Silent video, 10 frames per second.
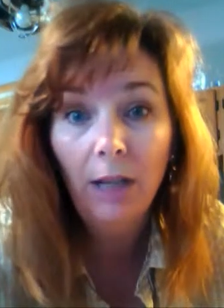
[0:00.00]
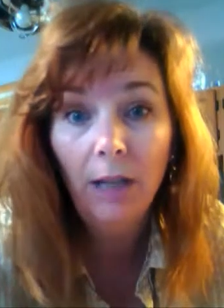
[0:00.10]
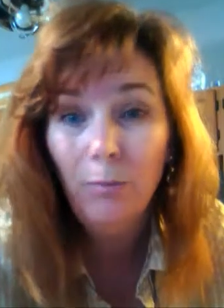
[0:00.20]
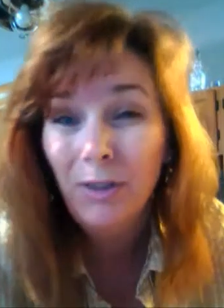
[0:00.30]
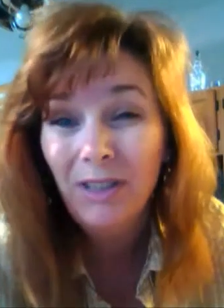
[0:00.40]

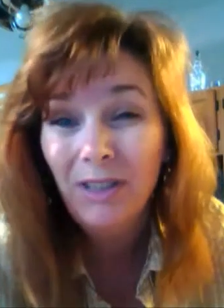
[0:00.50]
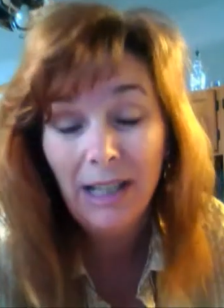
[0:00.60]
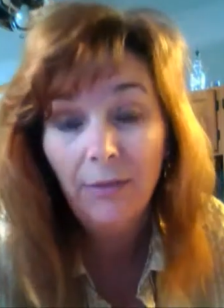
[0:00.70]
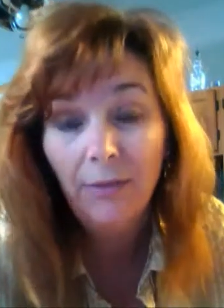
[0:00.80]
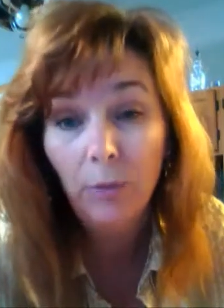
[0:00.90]
most of us
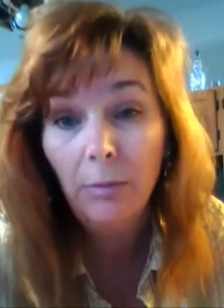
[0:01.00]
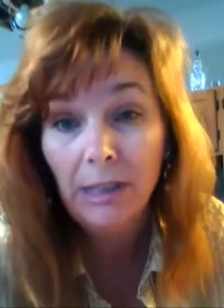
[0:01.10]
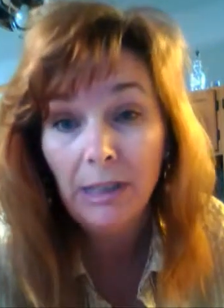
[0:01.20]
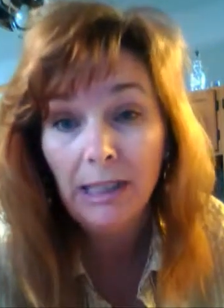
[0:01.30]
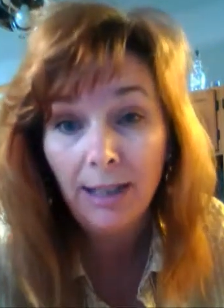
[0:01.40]
have really
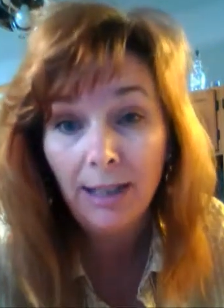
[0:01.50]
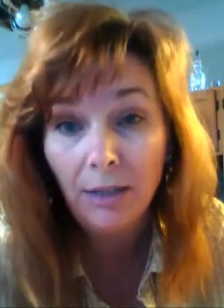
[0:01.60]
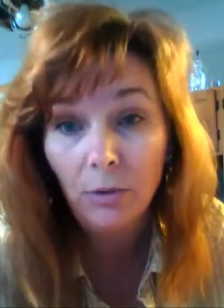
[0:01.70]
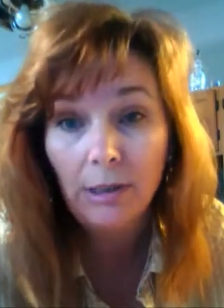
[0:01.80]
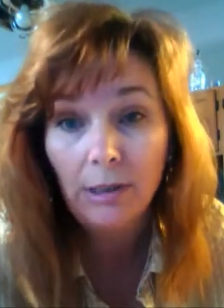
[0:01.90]
busy
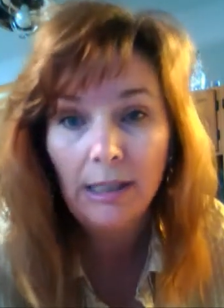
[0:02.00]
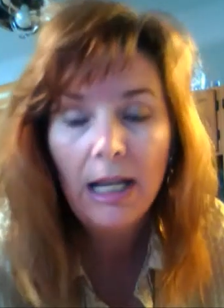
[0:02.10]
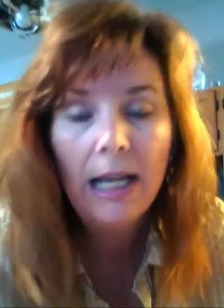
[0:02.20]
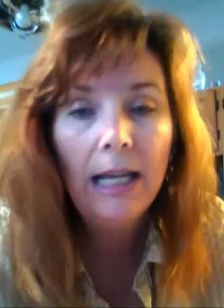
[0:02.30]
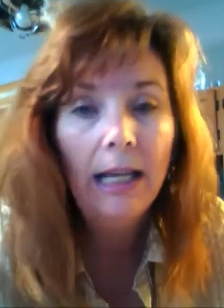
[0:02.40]
schedules.
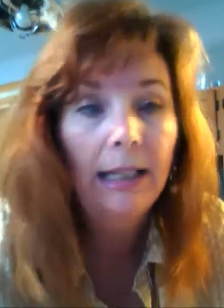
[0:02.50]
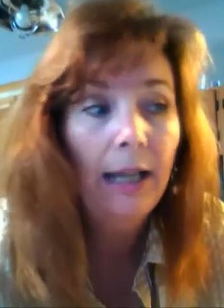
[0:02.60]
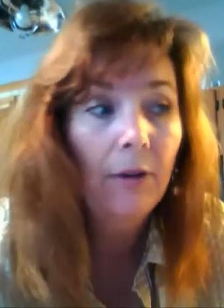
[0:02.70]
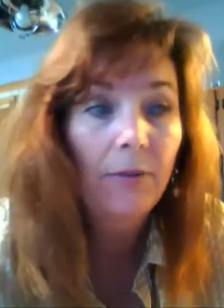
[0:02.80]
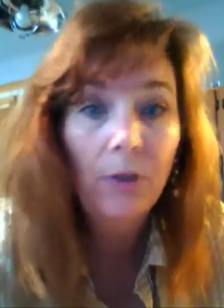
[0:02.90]

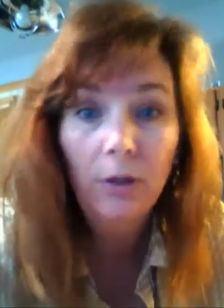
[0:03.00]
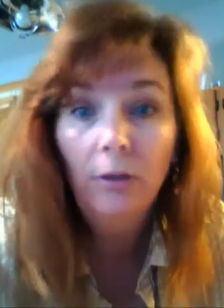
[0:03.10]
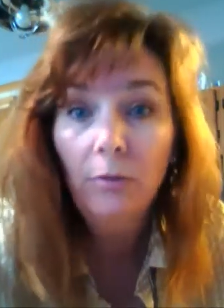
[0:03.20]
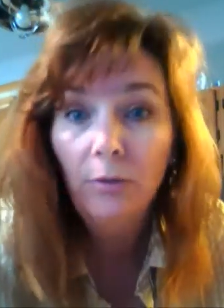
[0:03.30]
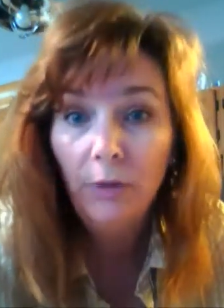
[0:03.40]
Now, if you're
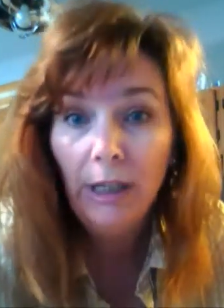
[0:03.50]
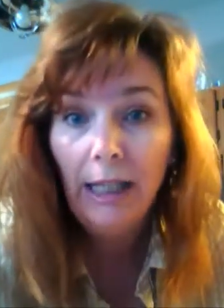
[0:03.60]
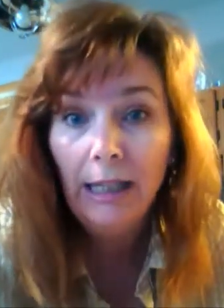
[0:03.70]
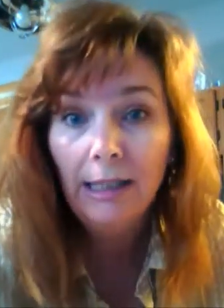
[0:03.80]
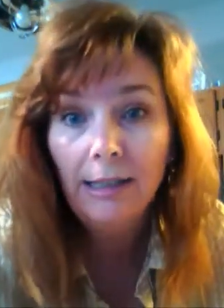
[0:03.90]

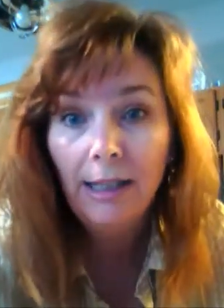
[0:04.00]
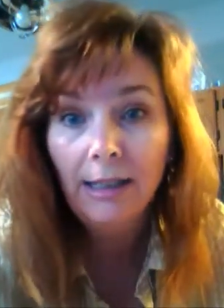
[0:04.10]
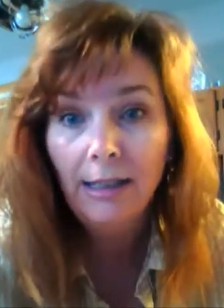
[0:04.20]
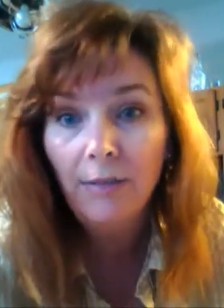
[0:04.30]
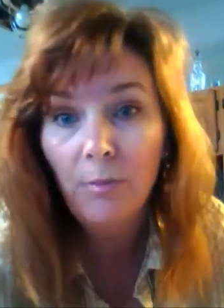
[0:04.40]
gluten-free, this
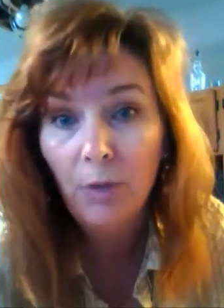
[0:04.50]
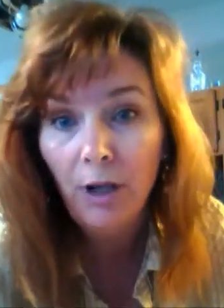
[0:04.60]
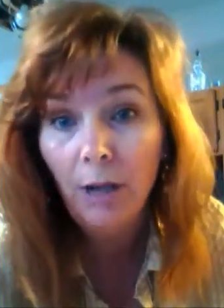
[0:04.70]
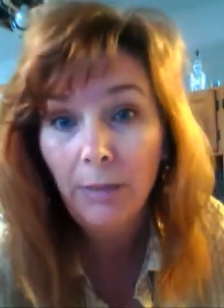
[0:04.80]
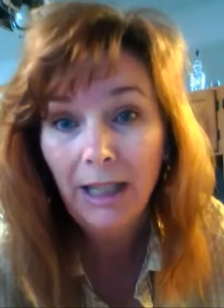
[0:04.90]
gets even more
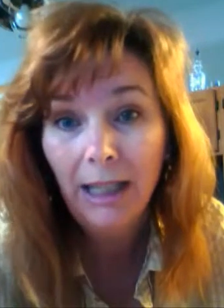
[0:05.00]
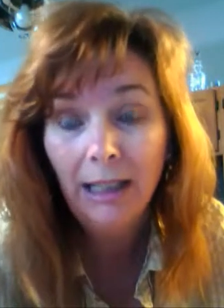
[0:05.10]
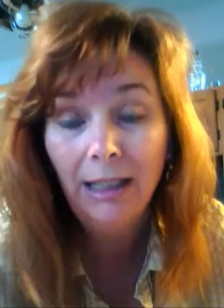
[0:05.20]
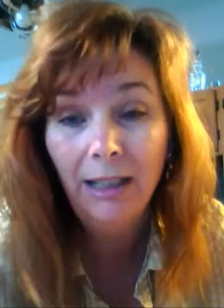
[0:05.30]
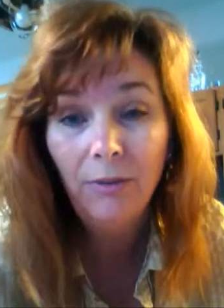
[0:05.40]

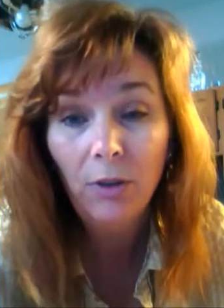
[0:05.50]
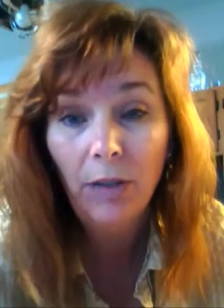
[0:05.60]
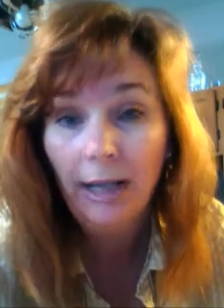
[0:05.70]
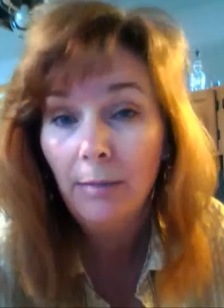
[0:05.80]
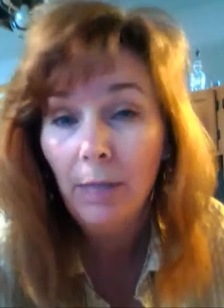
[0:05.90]
complicated. If you're
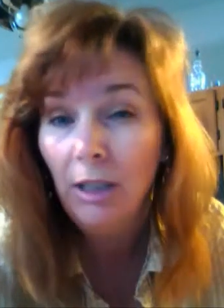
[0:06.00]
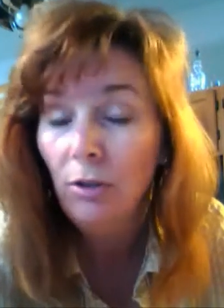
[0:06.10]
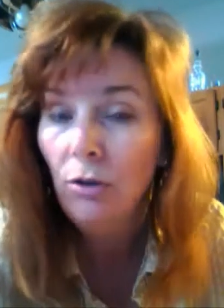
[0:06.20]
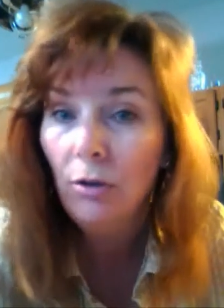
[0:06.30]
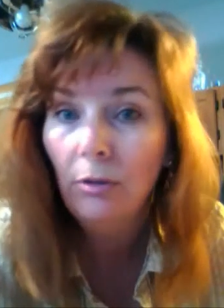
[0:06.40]
like me,
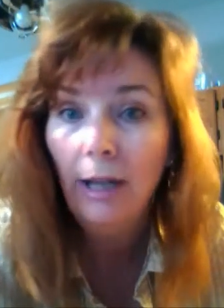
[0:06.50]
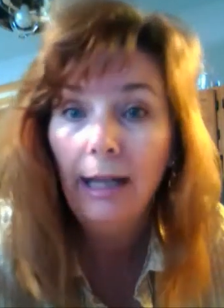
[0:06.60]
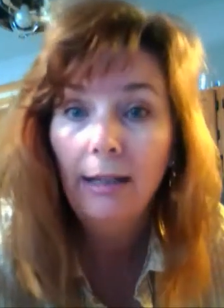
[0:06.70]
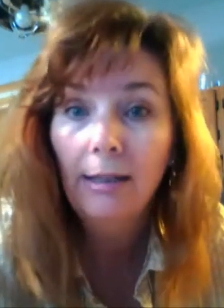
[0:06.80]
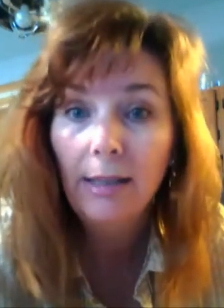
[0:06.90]
you don't
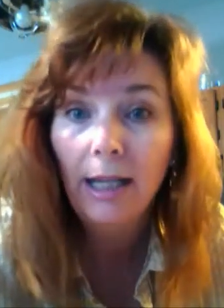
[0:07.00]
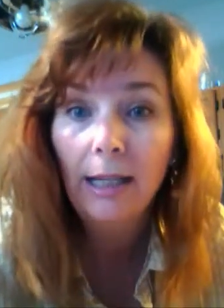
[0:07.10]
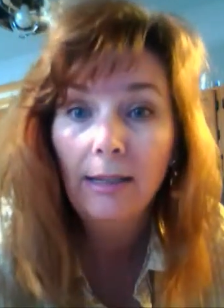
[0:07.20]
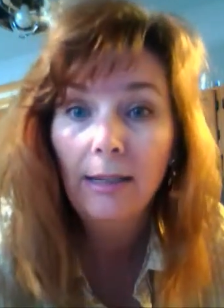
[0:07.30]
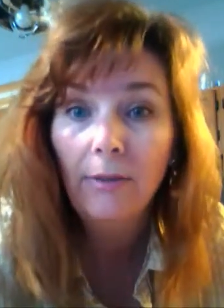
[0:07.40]
like the
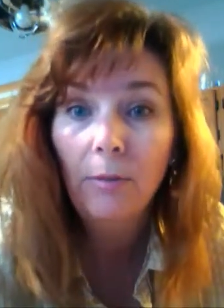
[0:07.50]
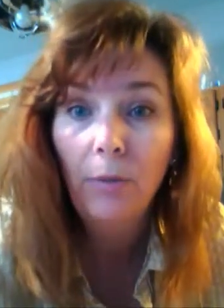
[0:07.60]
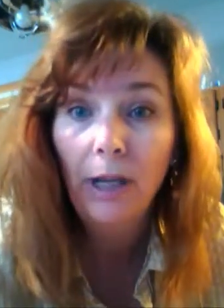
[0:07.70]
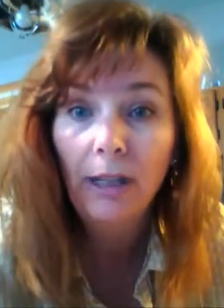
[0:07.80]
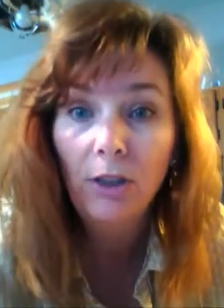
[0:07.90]
taste of the
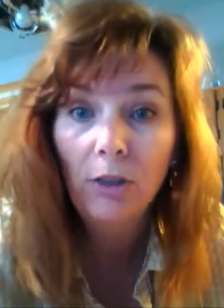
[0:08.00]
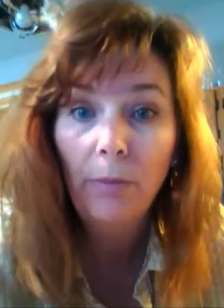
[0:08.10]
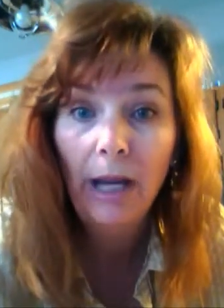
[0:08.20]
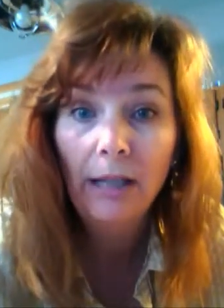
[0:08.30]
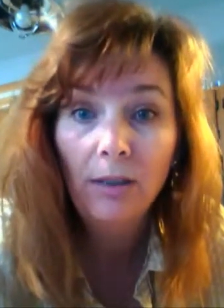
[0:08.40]
bread that you
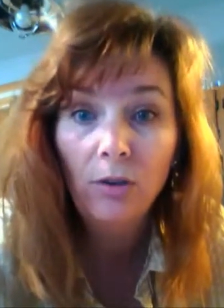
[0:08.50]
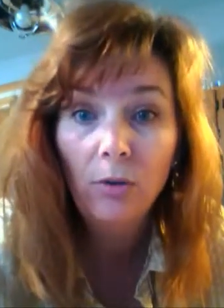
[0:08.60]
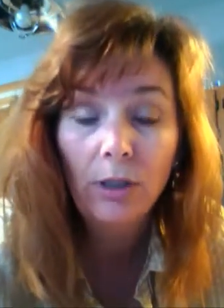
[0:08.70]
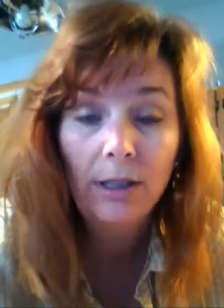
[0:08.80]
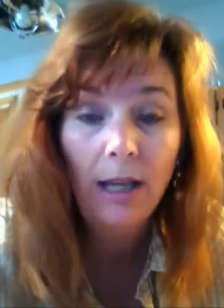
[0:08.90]
buy in the
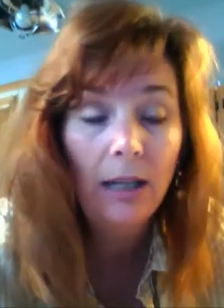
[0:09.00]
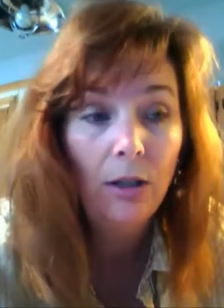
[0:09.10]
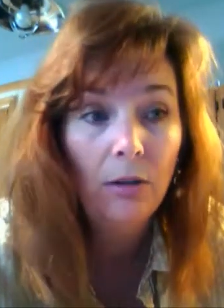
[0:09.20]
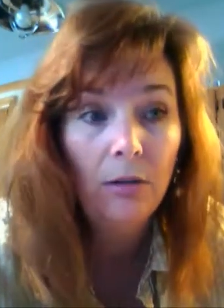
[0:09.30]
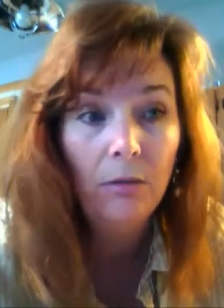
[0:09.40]
stores
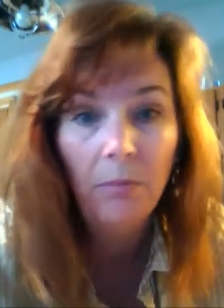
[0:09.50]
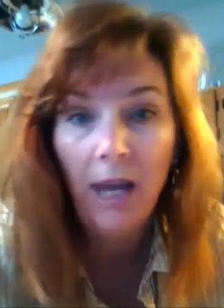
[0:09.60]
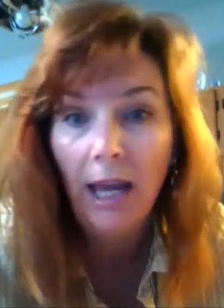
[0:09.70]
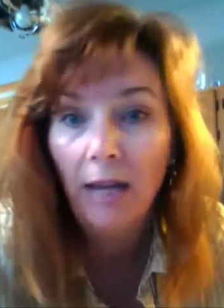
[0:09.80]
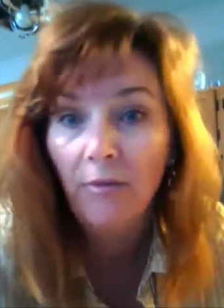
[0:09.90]
and you
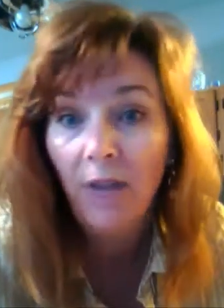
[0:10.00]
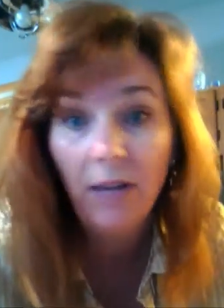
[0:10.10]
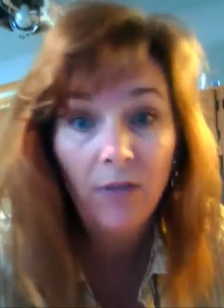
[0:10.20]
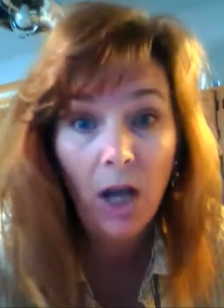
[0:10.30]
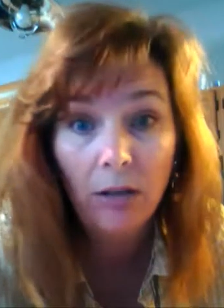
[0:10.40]
pay
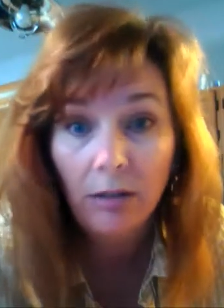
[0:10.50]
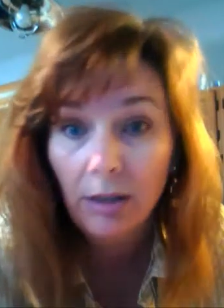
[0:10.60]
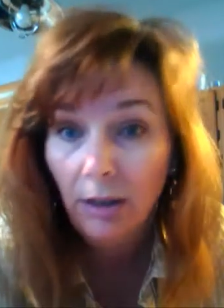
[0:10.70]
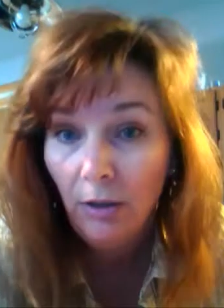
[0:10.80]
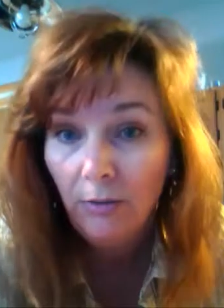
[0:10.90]
$5
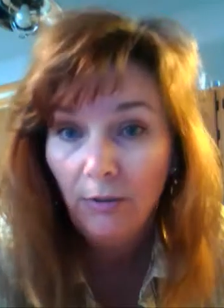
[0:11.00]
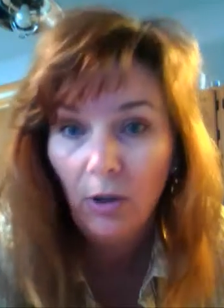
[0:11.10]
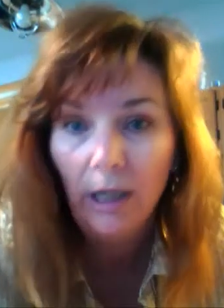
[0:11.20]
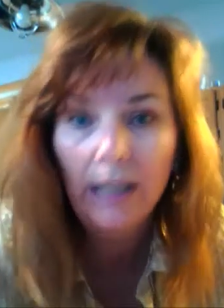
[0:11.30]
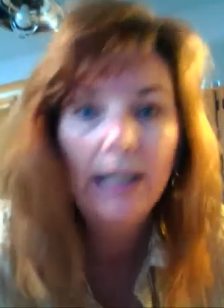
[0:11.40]
a loaf
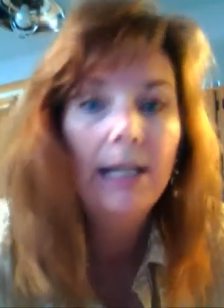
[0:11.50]
for.